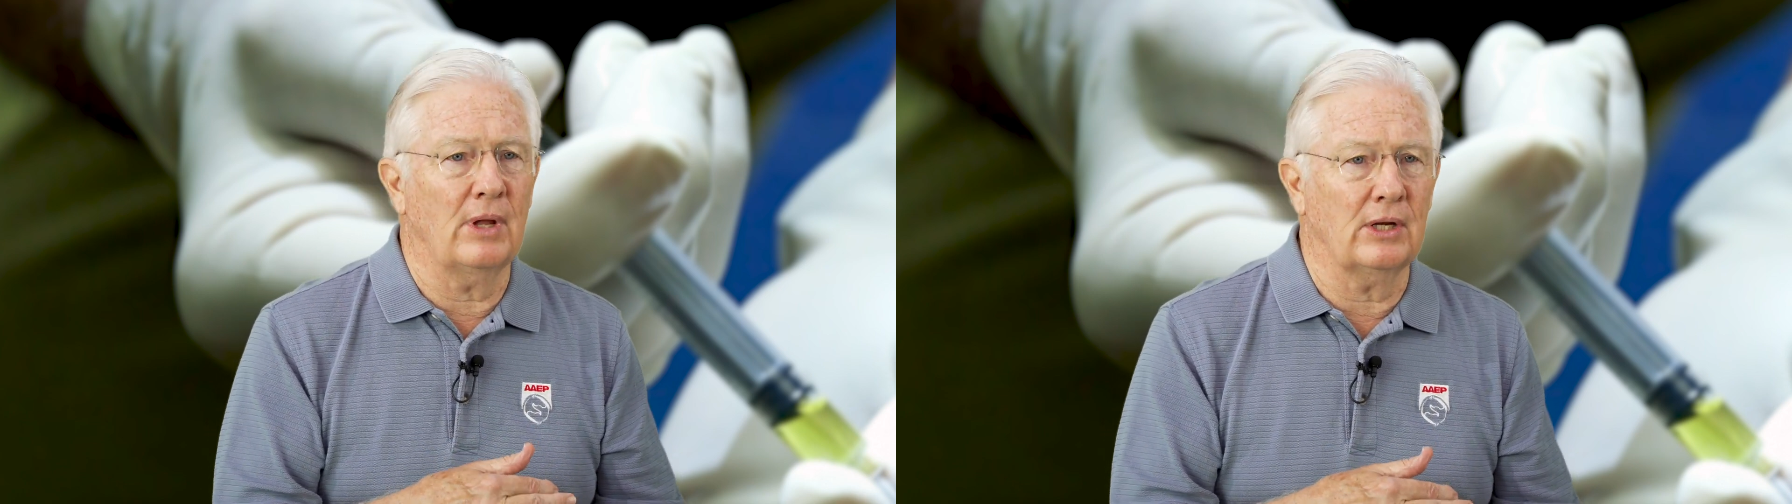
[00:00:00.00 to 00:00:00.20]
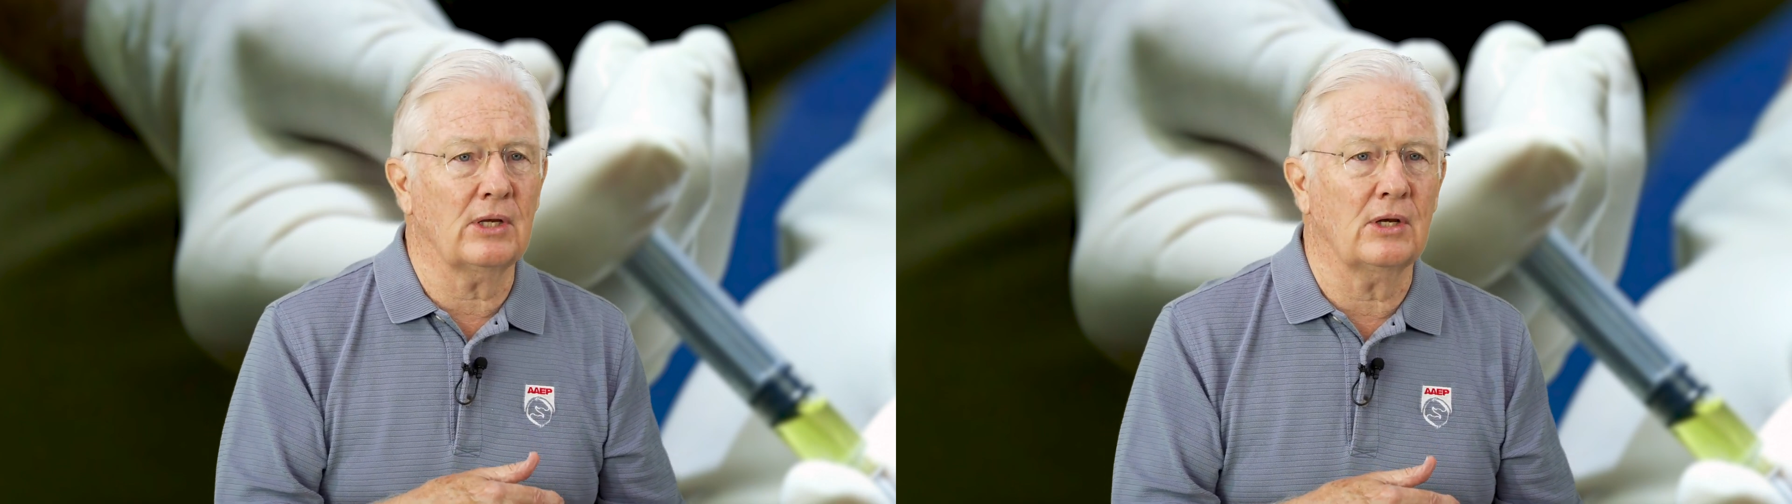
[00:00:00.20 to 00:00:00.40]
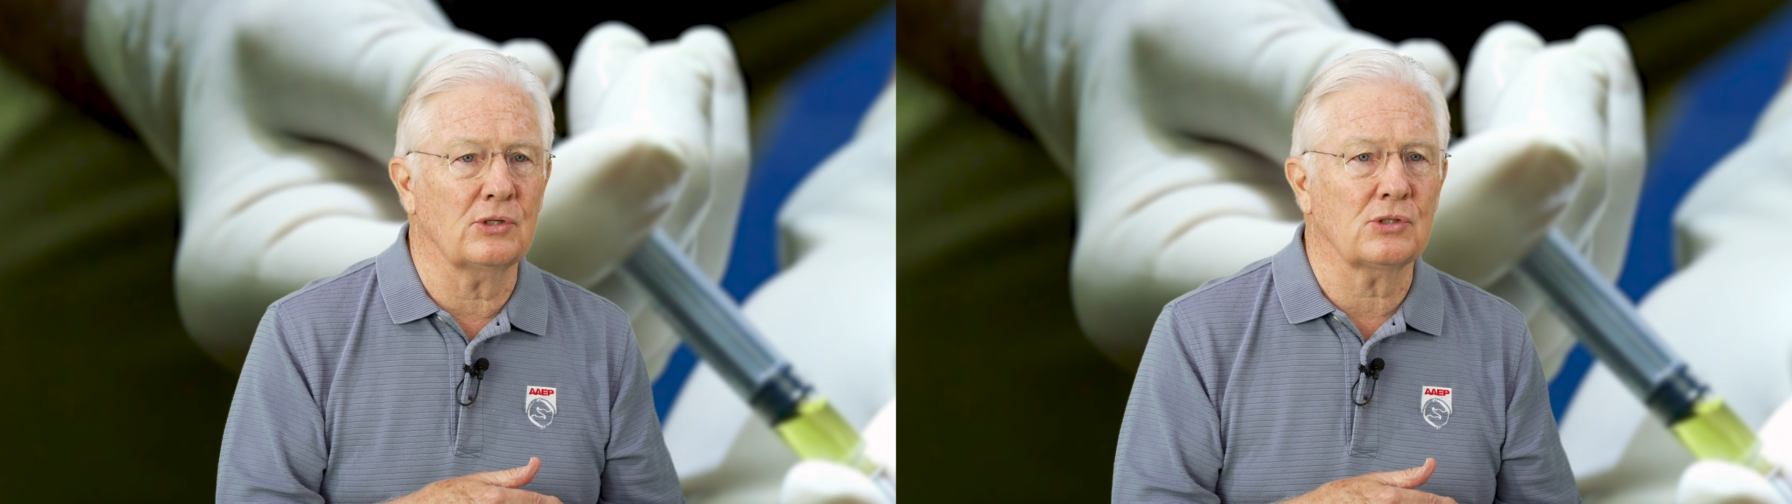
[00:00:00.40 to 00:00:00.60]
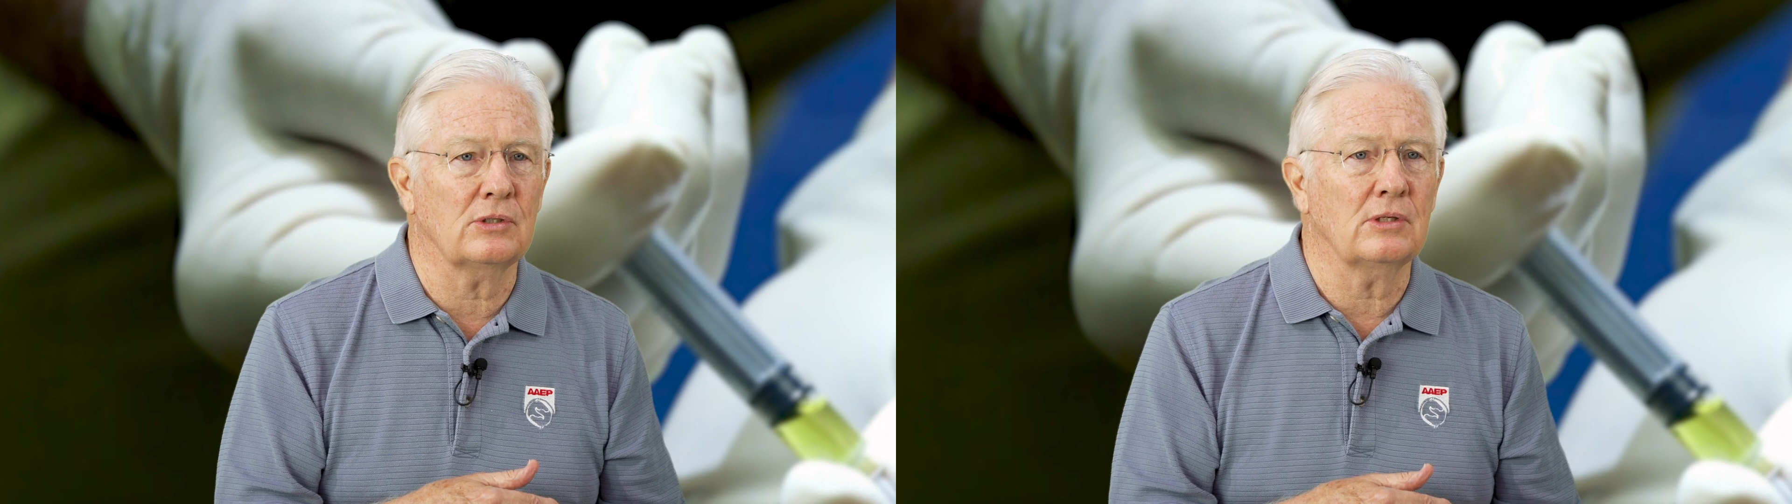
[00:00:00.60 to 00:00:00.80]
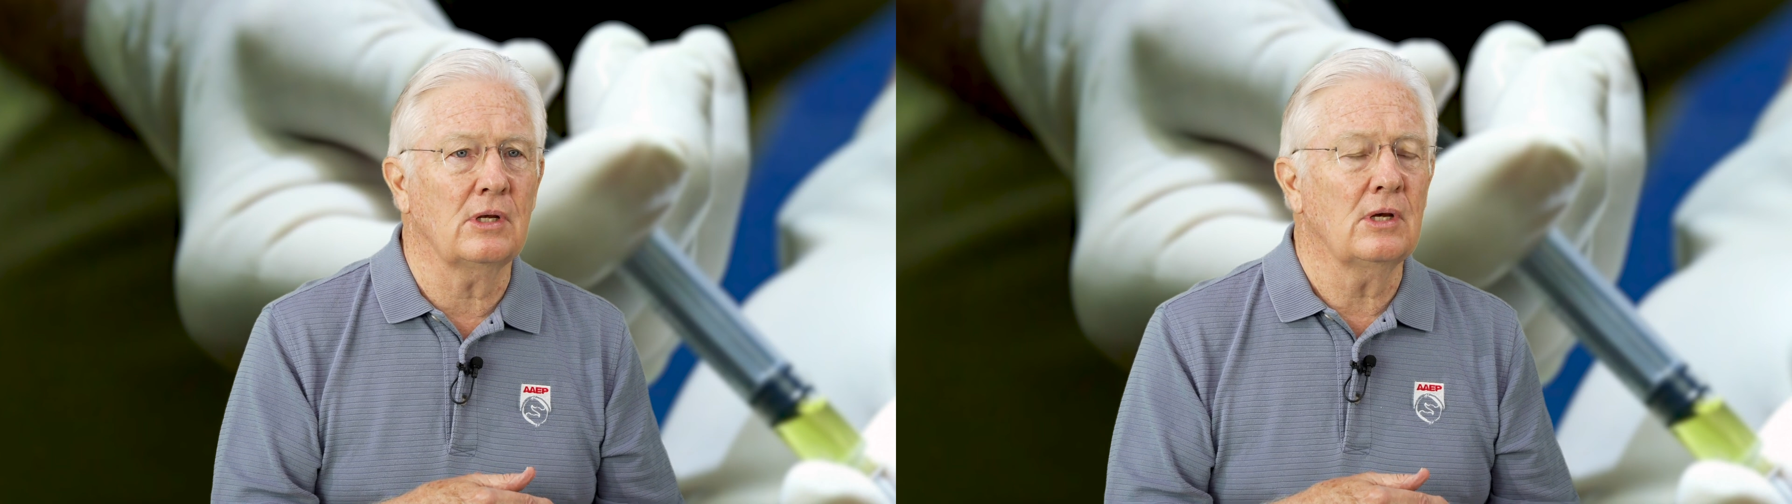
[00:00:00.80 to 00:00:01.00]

medication,